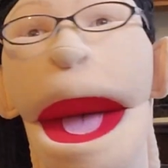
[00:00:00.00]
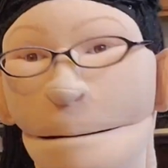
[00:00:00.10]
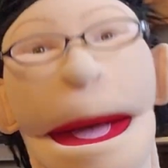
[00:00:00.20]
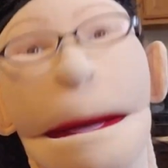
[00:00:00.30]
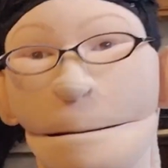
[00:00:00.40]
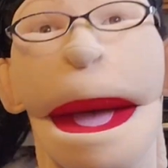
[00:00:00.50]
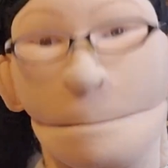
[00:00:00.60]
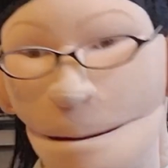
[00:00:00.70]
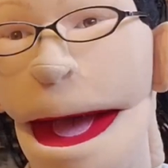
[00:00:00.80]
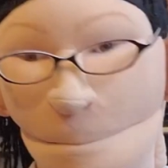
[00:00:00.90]
And when a
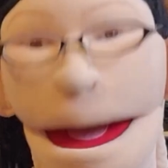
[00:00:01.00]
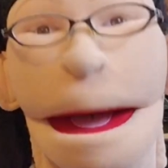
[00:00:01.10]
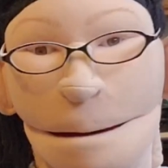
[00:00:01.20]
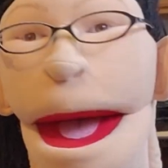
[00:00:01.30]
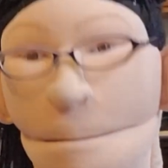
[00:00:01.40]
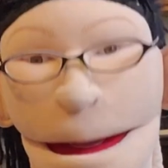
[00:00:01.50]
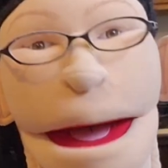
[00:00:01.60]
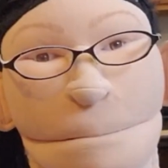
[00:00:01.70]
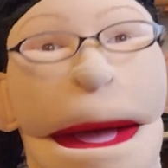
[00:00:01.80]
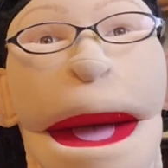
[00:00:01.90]
person doesn't poop in
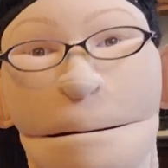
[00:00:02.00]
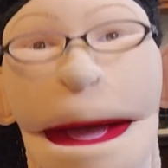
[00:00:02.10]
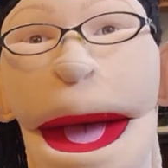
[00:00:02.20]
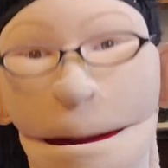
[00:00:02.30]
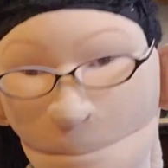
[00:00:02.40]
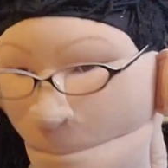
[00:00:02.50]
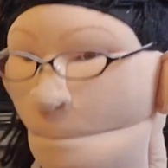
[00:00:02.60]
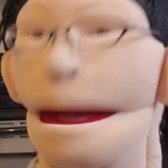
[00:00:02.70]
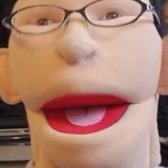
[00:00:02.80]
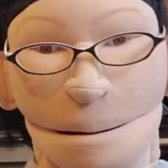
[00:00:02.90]
5 days,
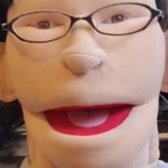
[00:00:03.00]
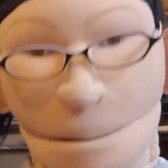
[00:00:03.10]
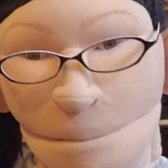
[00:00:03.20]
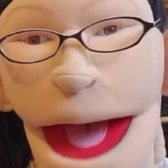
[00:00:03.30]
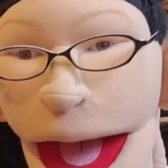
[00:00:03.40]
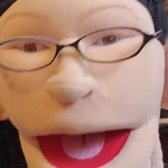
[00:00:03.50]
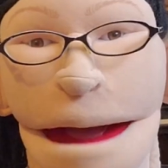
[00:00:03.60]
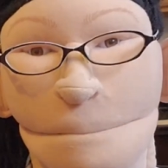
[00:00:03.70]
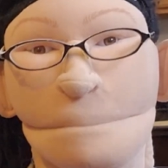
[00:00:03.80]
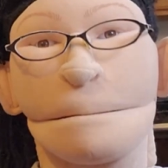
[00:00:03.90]
that's a
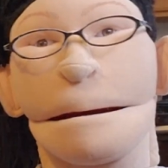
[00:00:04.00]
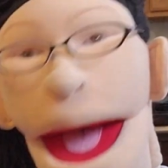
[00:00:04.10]
sign.